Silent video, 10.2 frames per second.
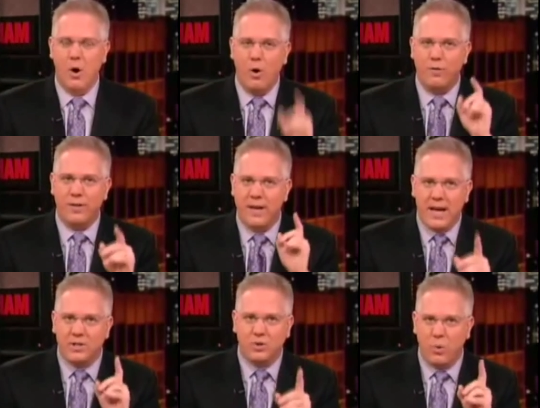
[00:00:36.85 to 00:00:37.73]
Over the
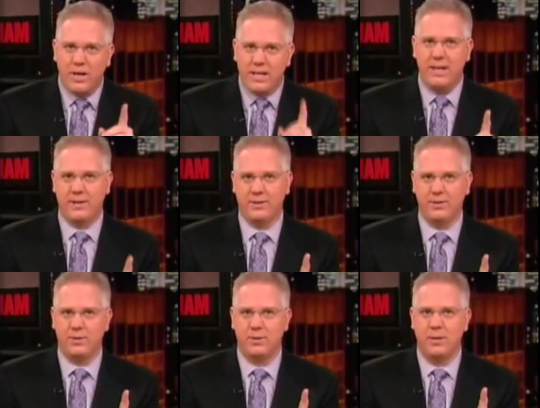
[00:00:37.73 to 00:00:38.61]
next twenty
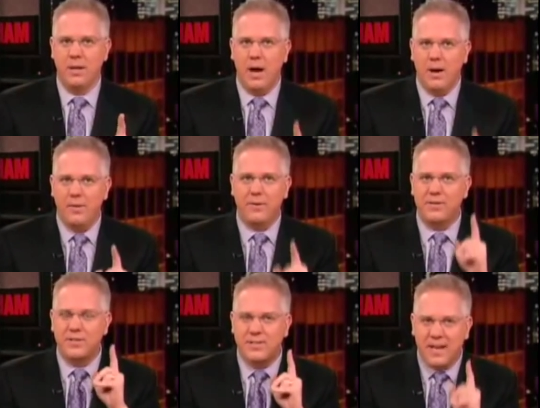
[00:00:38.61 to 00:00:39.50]
years,
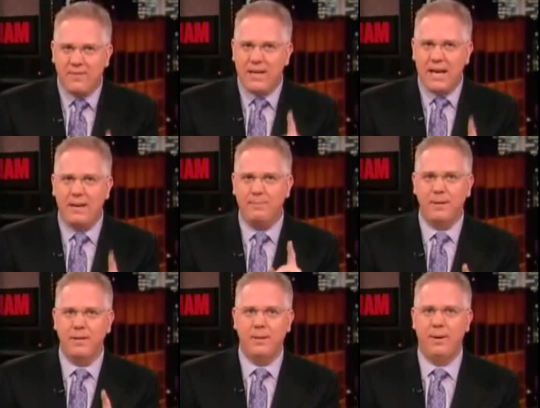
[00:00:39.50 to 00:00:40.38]
another seventy-eight
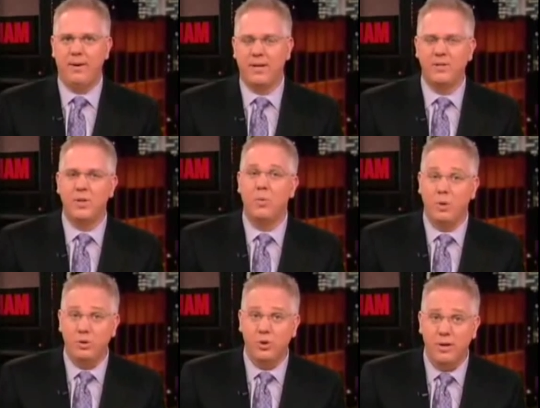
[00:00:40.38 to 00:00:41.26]
million Americans
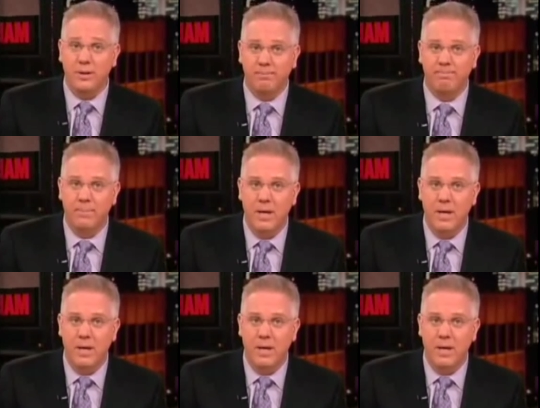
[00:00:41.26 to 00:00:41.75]
will join them.